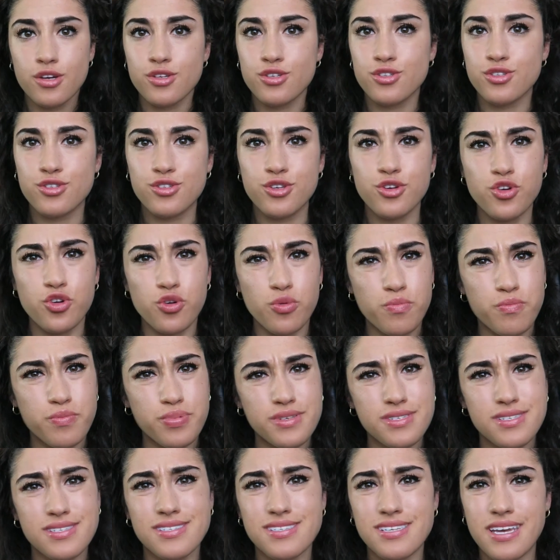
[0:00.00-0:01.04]
Soup,
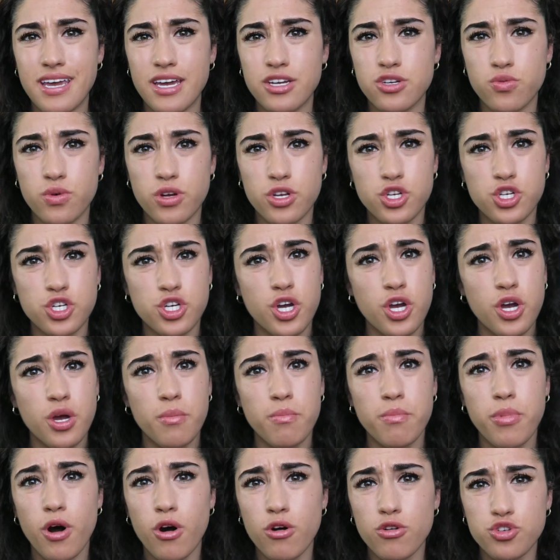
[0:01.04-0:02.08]
sandwich,
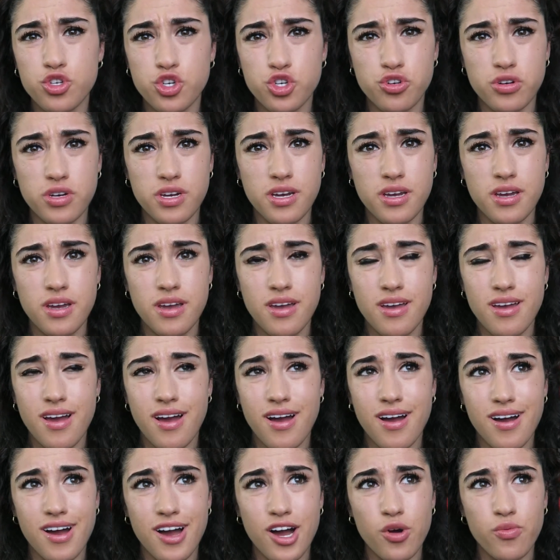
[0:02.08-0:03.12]
poultry,
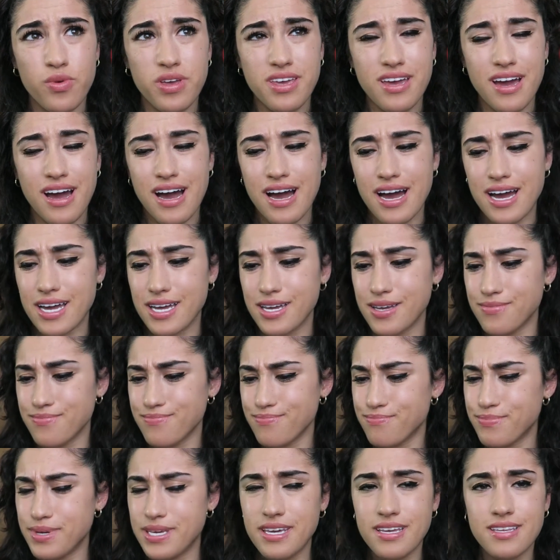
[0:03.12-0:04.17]
uh, we got
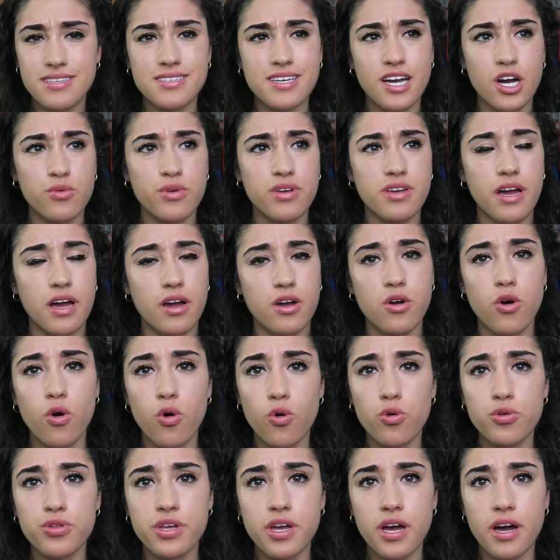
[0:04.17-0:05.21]
pizza, we got
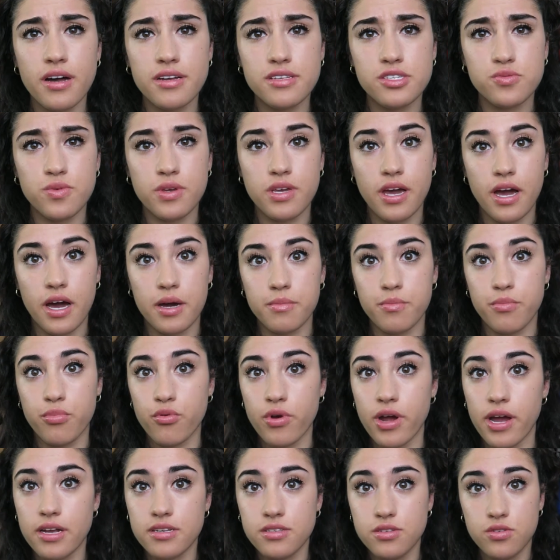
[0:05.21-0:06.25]
cold cuts, we got
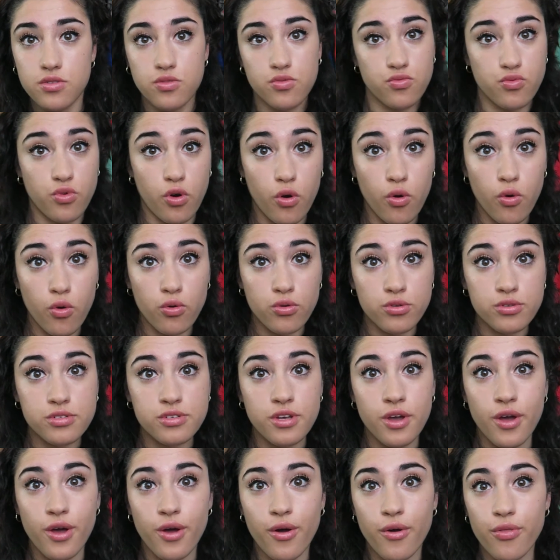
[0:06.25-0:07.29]
bread,
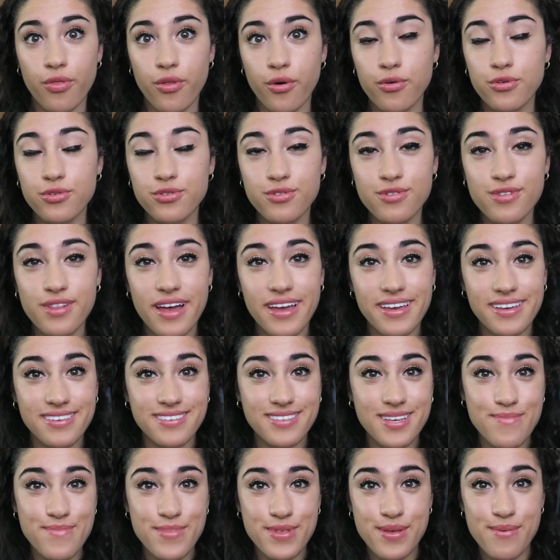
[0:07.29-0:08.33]
rolls. Those are like
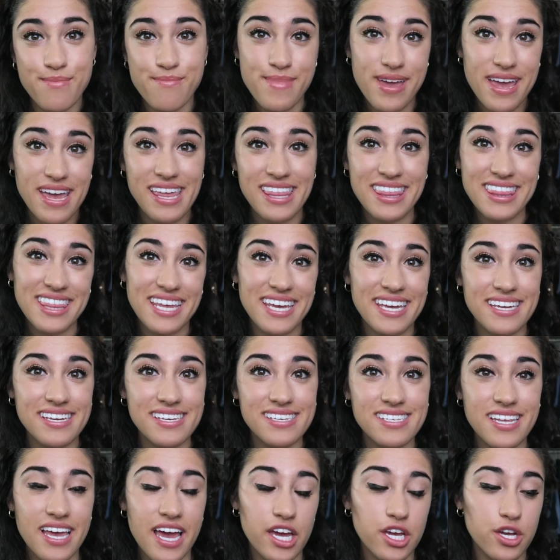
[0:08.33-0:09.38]
some of the main
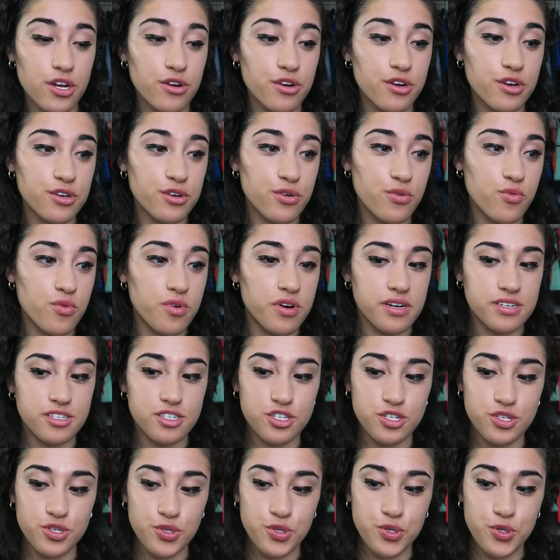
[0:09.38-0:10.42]
things that you're gonna
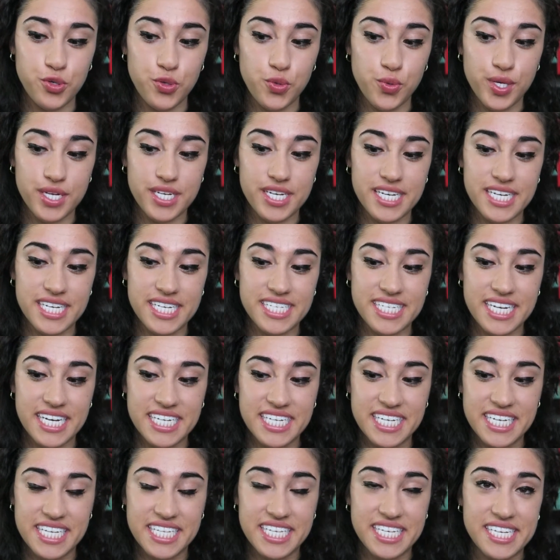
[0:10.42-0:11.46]
want to
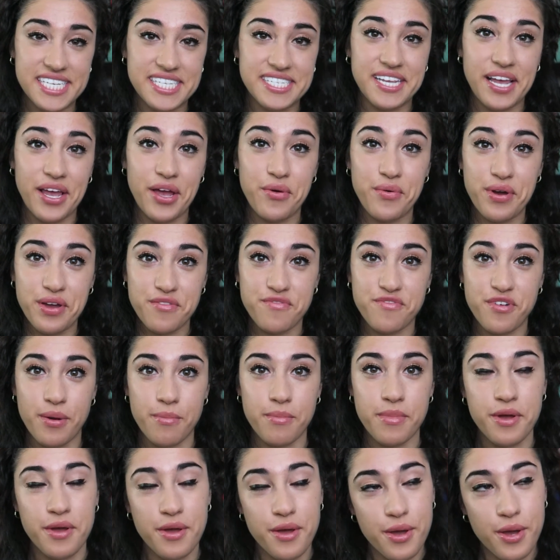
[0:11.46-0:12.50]
technically stay away from.